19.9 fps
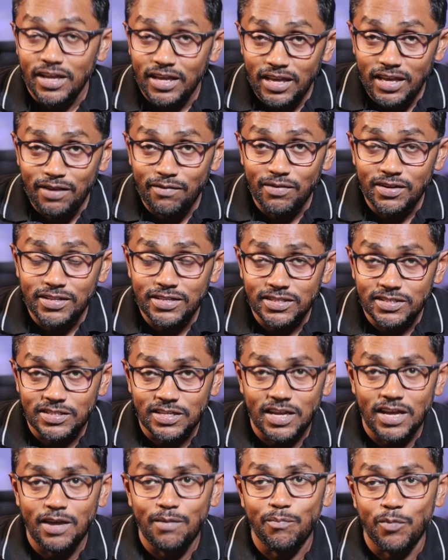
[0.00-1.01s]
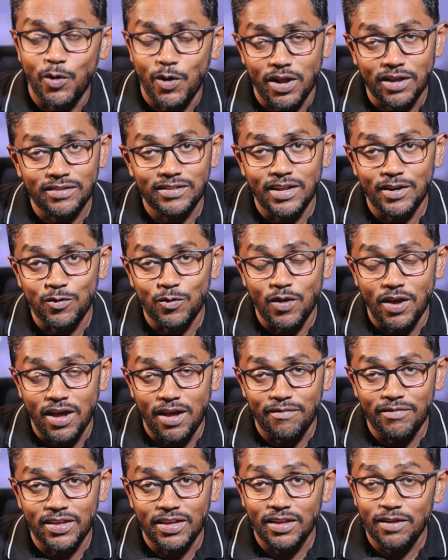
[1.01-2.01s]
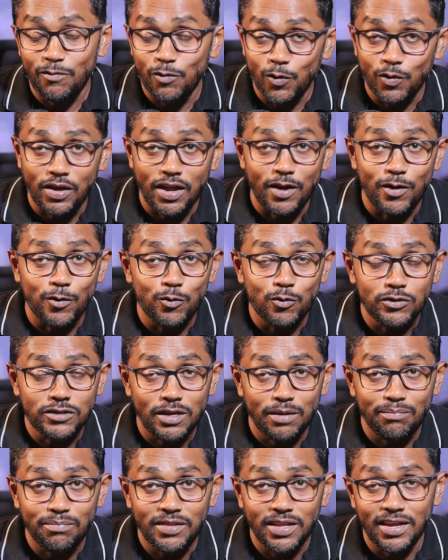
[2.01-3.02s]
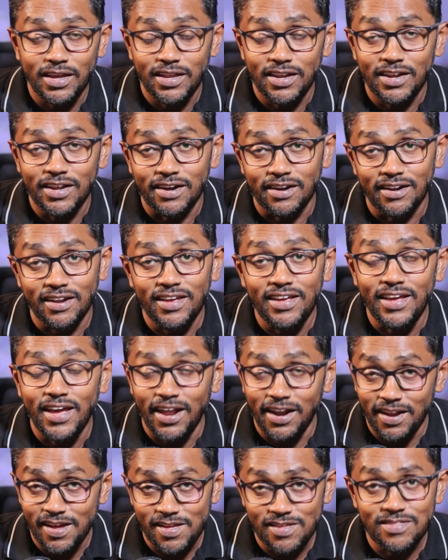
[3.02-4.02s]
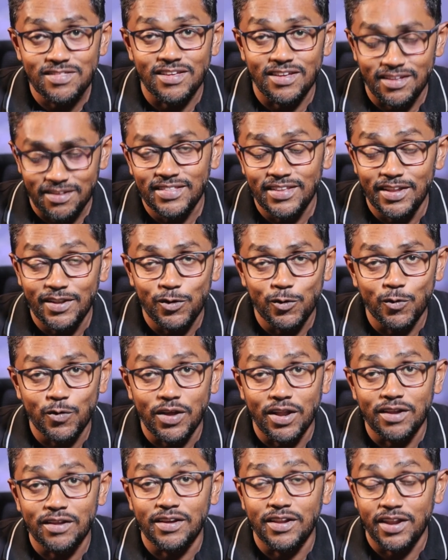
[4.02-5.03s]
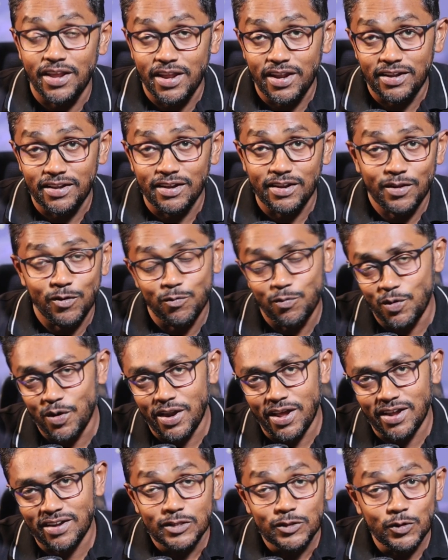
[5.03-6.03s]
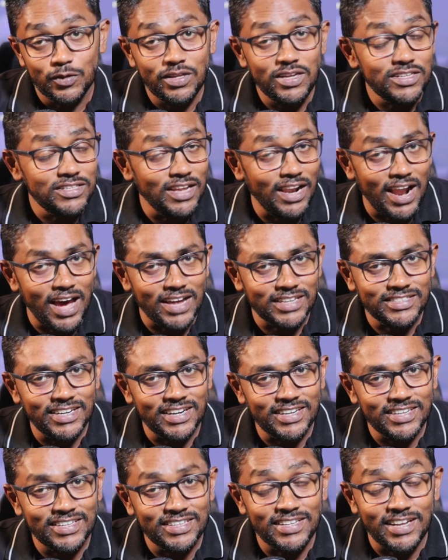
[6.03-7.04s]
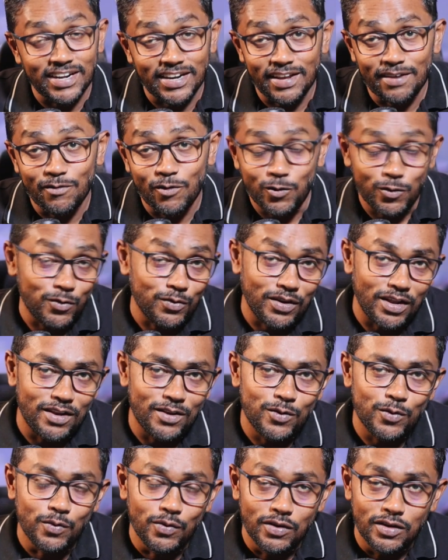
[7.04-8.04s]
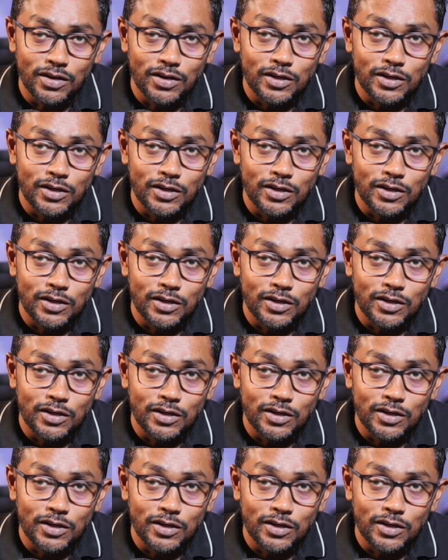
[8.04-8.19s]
Even the same product that you are having, if you can do something in a rearranging, then you can create a new product. So this is the last strategy that I want to tell you.